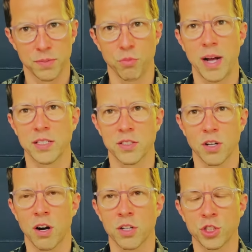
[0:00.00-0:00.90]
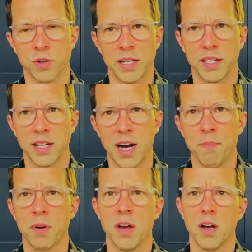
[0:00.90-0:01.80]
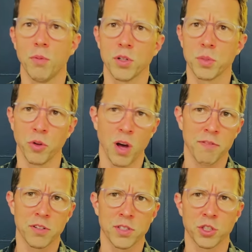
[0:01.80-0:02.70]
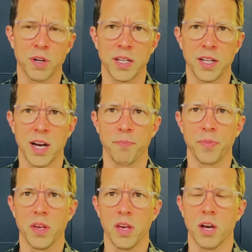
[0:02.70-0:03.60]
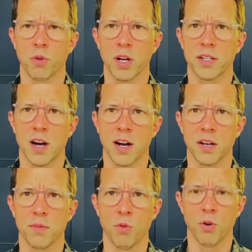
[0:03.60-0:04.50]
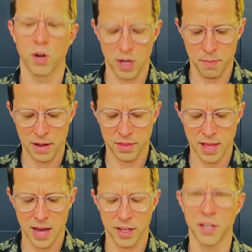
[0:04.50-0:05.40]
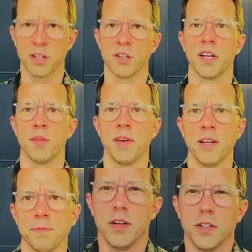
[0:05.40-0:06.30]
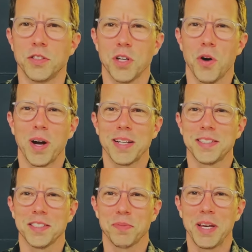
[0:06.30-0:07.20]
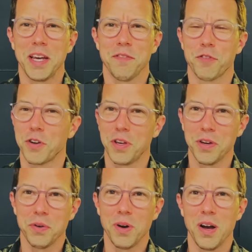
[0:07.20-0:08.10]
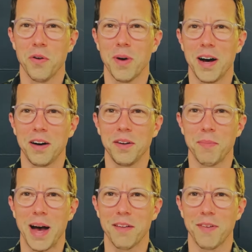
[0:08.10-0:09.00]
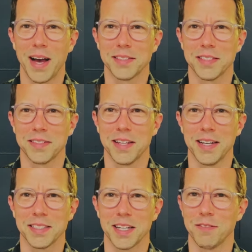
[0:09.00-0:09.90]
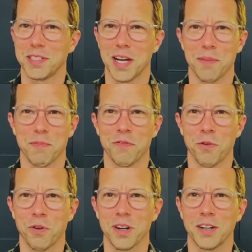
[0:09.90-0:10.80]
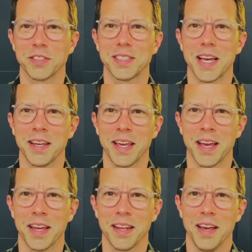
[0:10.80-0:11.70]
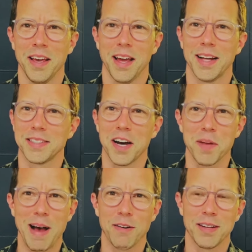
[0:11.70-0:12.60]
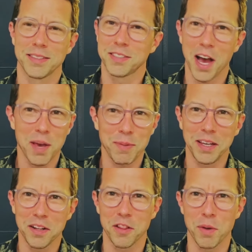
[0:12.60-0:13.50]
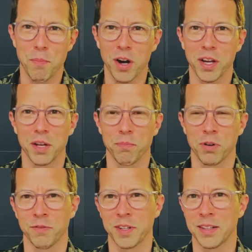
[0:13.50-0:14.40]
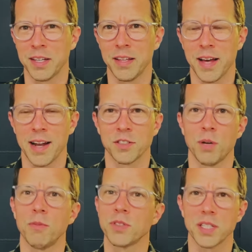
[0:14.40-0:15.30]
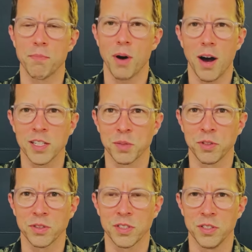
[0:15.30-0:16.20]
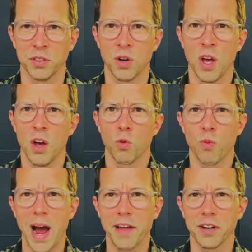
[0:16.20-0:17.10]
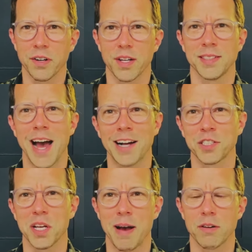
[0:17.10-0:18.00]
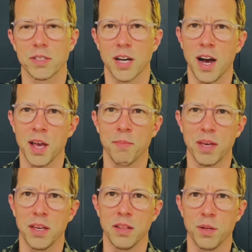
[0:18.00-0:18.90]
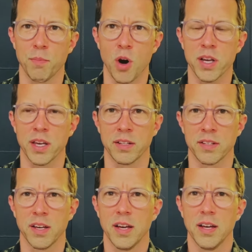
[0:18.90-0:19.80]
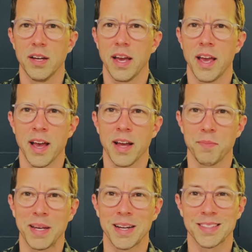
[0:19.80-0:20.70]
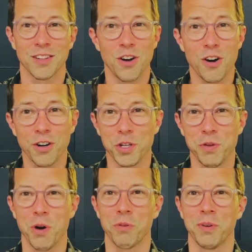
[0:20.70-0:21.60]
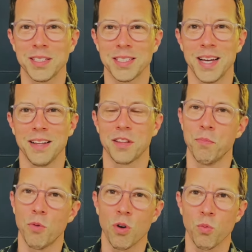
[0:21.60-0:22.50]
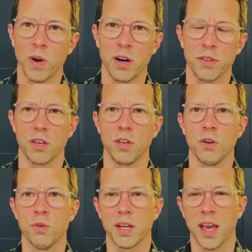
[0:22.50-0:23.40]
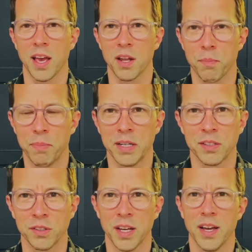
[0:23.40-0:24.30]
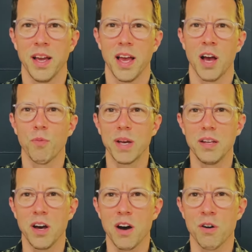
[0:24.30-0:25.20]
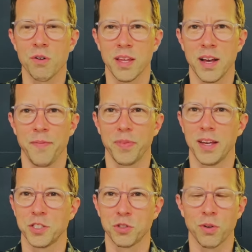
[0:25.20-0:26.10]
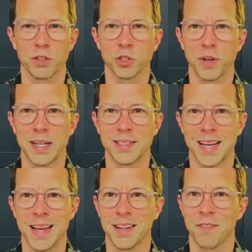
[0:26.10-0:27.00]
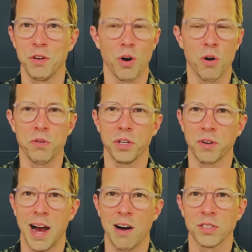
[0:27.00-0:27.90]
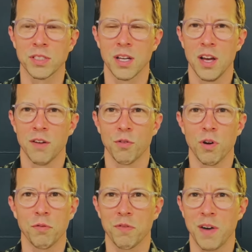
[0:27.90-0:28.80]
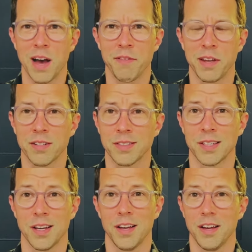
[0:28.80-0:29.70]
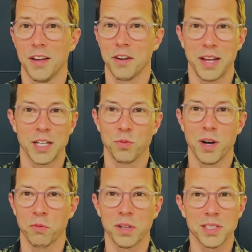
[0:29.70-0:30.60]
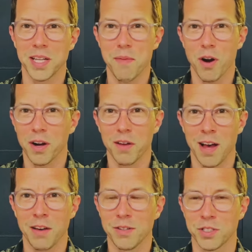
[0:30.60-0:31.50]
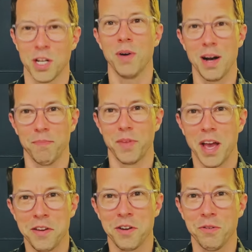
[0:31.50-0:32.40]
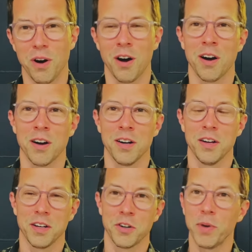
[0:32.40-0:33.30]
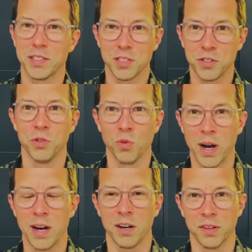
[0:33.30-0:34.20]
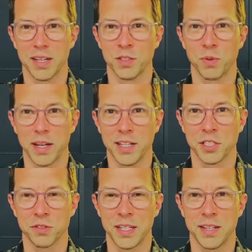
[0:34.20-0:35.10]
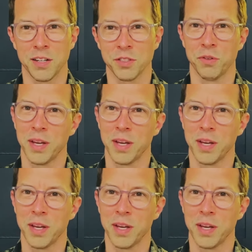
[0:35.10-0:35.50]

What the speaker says: Prices are trending up, multiple offers are trending up, and we're going to talk more about that here in a minute. So what does this mean for you? Well, my advice is this, and I've said it before and I'll say it again. It's not about timing the market perfectly. That is almost impossible to do. Rather, it's actually about time in the market. And because the longer you own real estate, the more wealth you can build. And we know that historical trends say that if you own your house for over 5 years, guess what? Real estate market values go up and you are going to do well, is what history tells you.